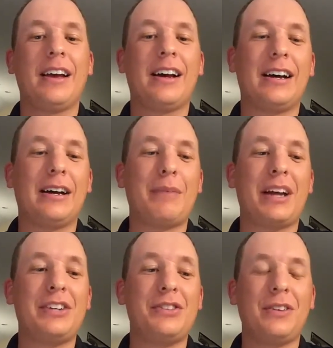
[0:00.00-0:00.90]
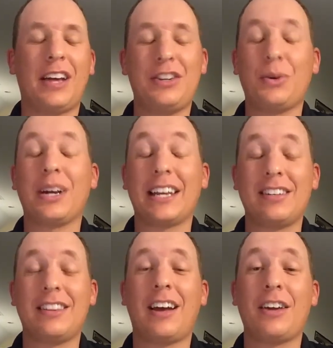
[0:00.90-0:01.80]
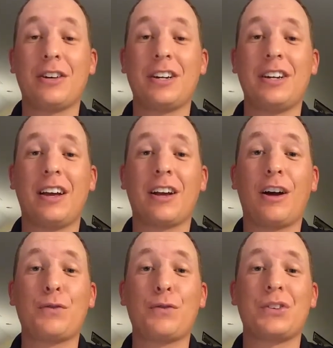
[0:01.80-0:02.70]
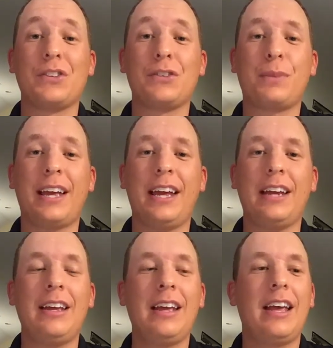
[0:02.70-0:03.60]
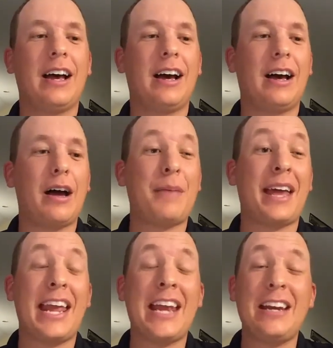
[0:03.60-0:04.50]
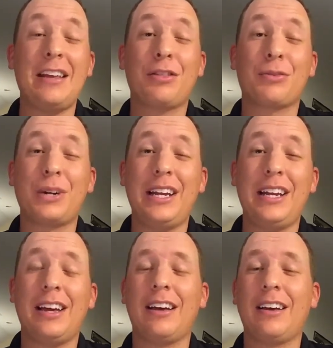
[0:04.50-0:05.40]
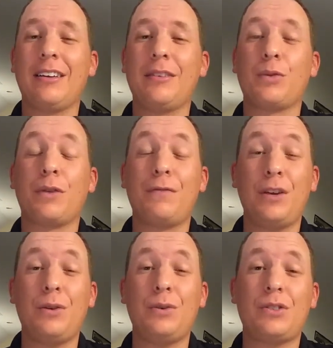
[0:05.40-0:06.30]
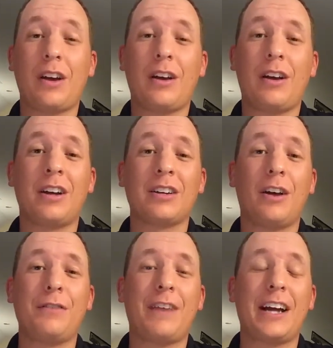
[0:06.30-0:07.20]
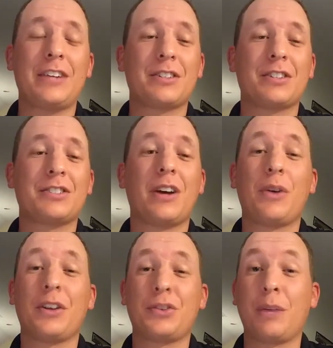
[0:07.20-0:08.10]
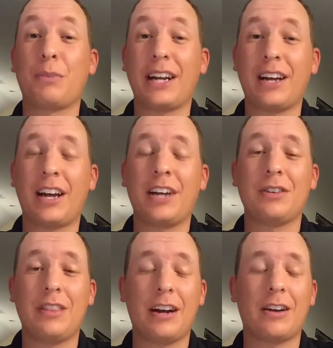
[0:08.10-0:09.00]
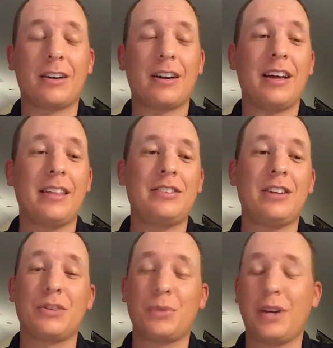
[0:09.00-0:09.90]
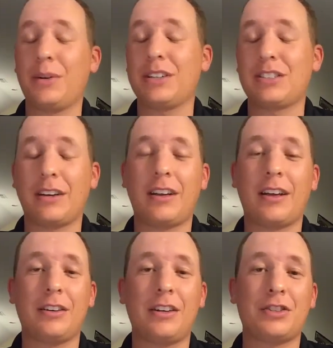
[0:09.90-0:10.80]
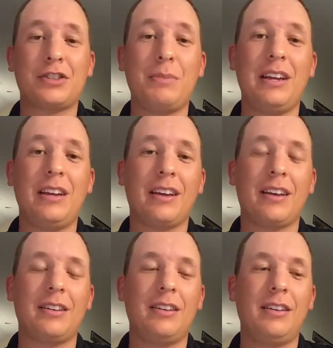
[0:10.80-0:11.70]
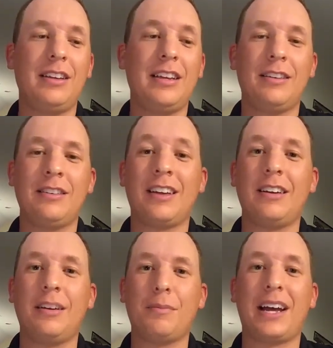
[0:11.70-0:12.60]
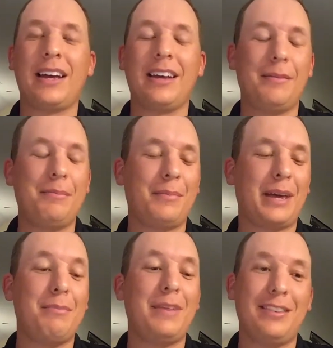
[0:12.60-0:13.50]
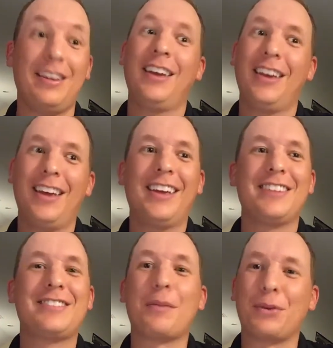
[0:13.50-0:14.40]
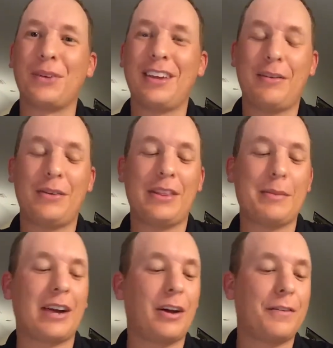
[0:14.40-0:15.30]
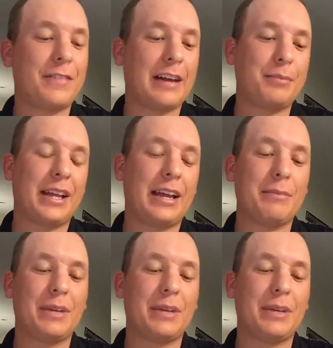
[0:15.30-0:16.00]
I do want to get to the 100 golf courses played. I'm at 83 reviews on GolfAdvisor, so I also want to break 100 there this year as well, which I should be done by mid-summer with the amount of golf that I've been playing.